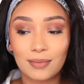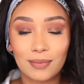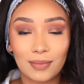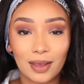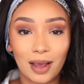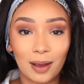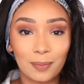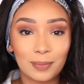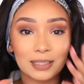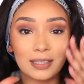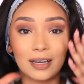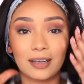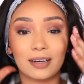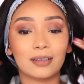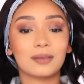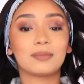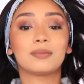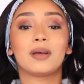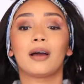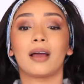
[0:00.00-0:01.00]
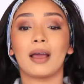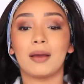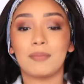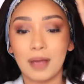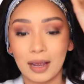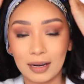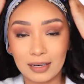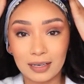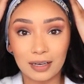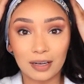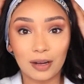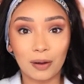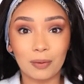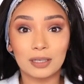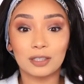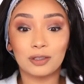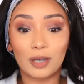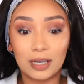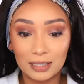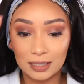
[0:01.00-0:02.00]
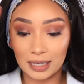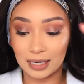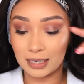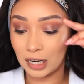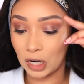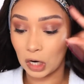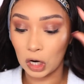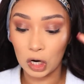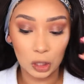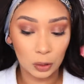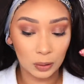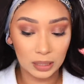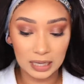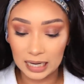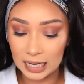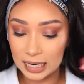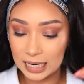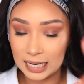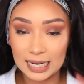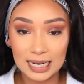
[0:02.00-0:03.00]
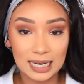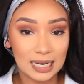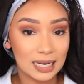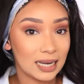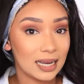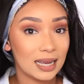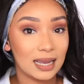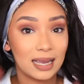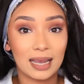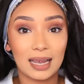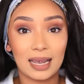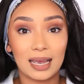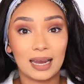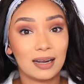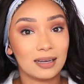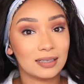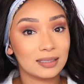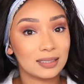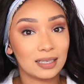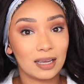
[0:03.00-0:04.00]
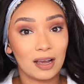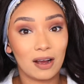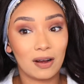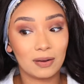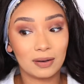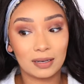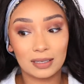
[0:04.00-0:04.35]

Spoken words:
I'm excited. Okay, I need to go get dressed. I need to hurry. And I'll see y'all in a